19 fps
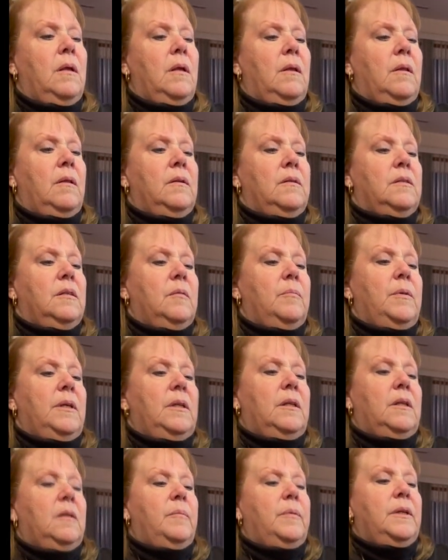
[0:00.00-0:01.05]
This will be a
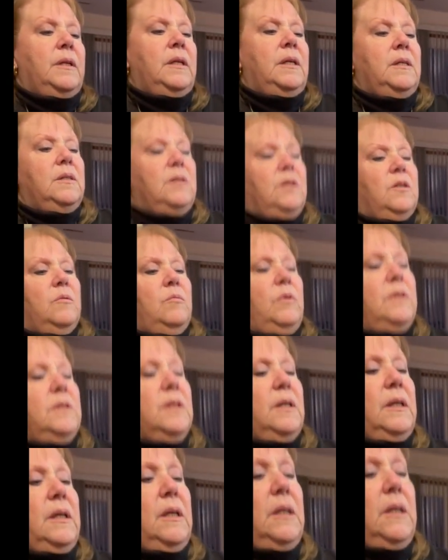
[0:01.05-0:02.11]
little bit easier once
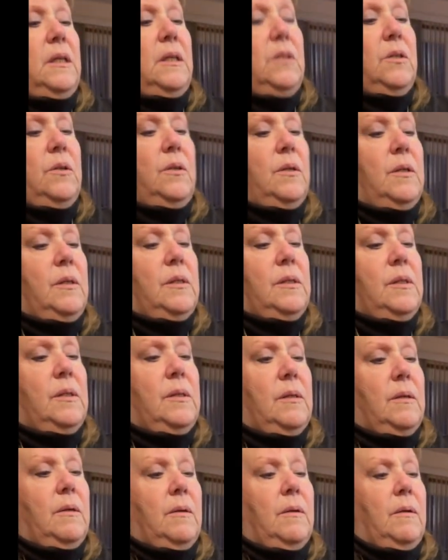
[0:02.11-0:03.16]
I get into this.
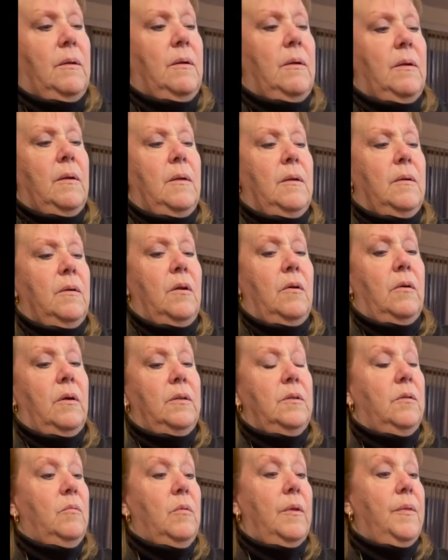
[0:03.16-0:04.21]
Oh, I
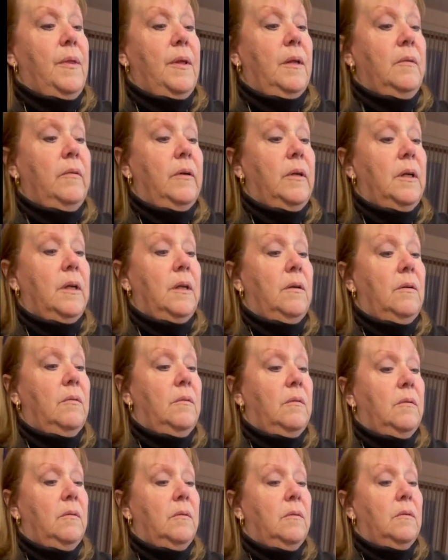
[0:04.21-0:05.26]
don't want that right
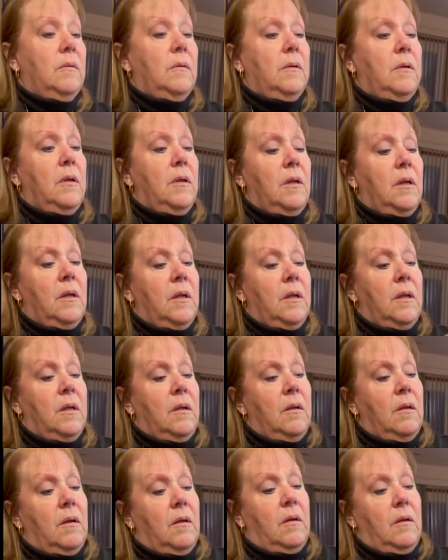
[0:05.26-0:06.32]

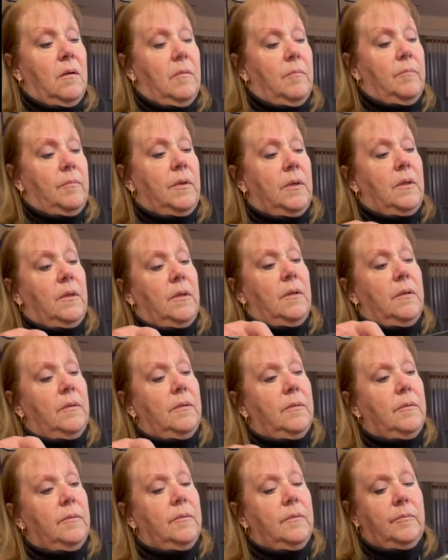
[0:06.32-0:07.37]
now.
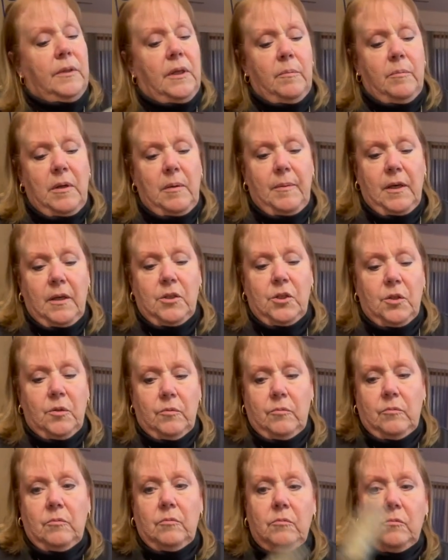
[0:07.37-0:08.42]
Yeah, maybe I do.
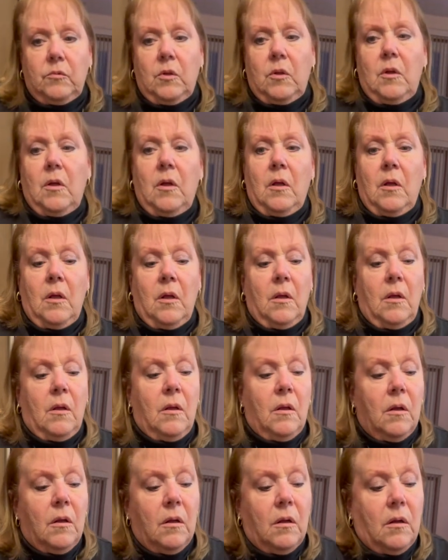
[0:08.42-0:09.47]

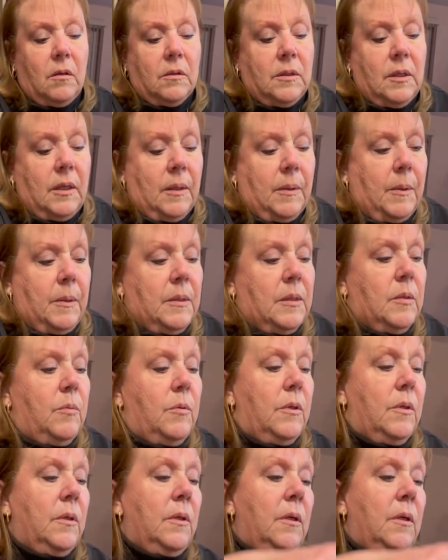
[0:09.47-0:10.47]
I'll take this one.